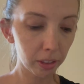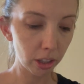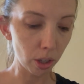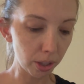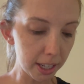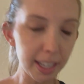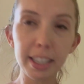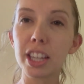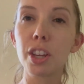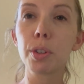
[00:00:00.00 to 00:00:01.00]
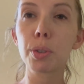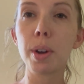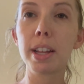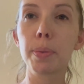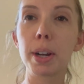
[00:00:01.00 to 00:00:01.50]
So since it's a used
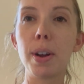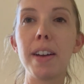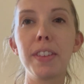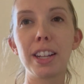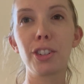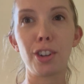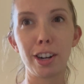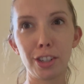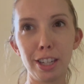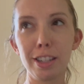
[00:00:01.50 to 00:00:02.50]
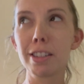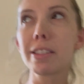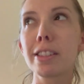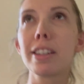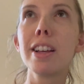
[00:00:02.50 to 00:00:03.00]
one, we don't have the
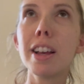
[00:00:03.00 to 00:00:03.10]
instructions.